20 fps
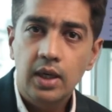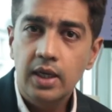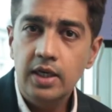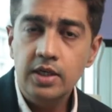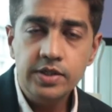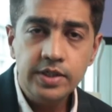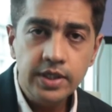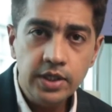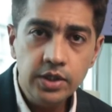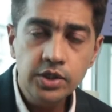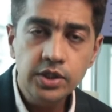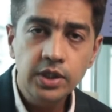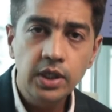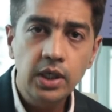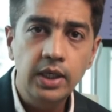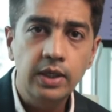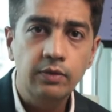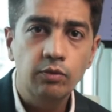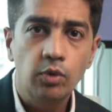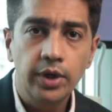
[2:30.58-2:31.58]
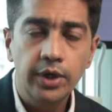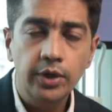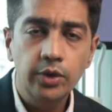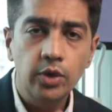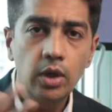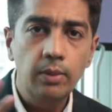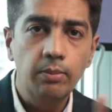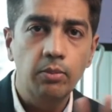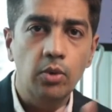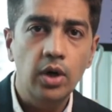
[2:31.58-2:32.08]
Essentially, what it
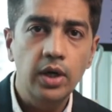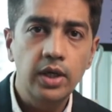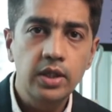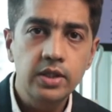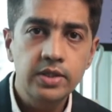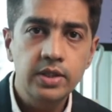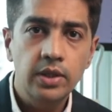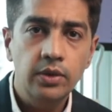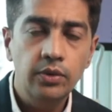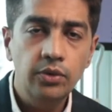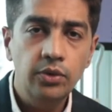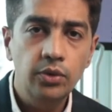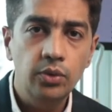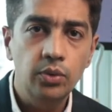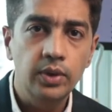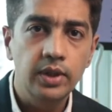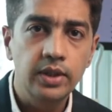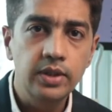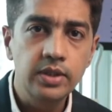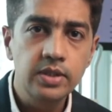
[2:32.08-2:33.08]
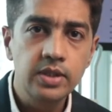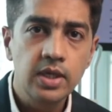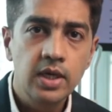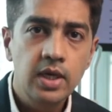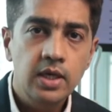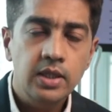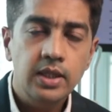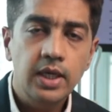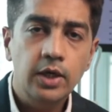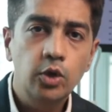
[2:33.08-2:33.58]
all boils down to is
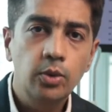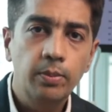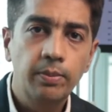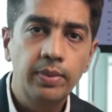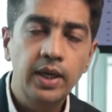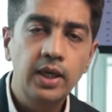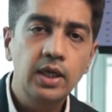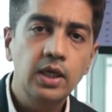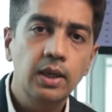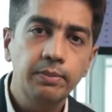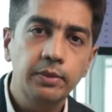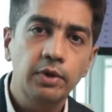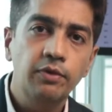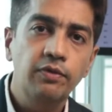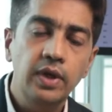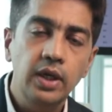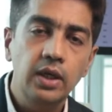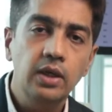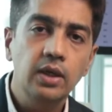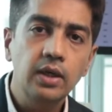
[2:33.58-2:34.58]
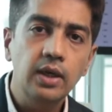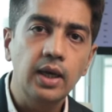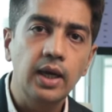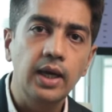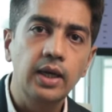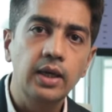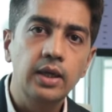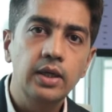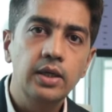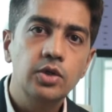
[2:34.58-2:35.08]
that you bring up the weaker
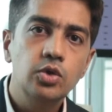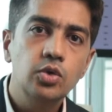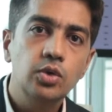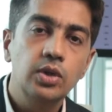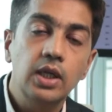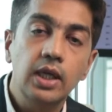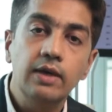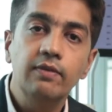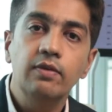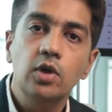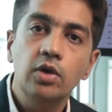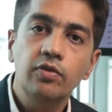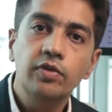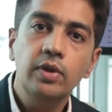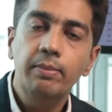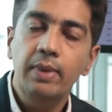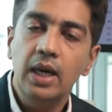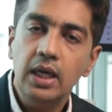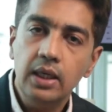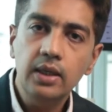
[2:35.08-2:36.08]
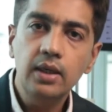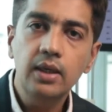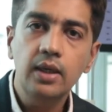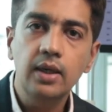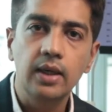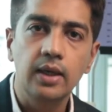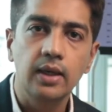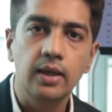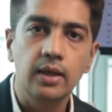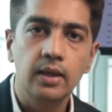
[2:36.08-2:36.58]
eye to the level of the better
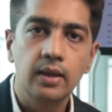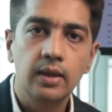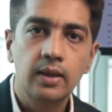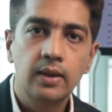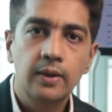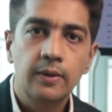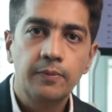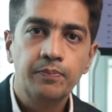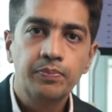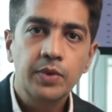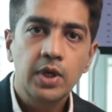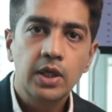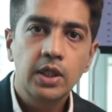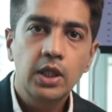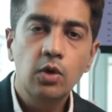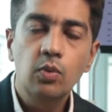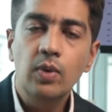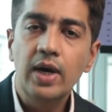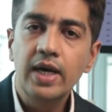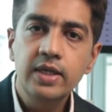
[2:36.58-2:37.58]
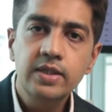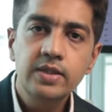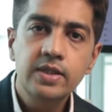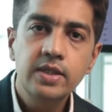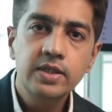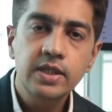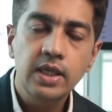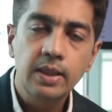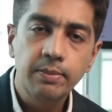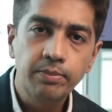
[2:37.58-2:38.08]
eye. Now, why is
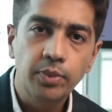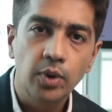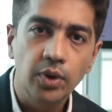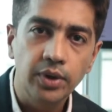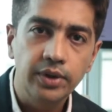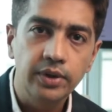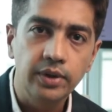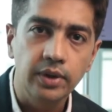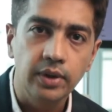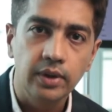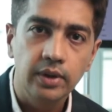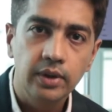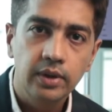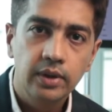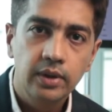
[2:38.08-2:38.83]
this important?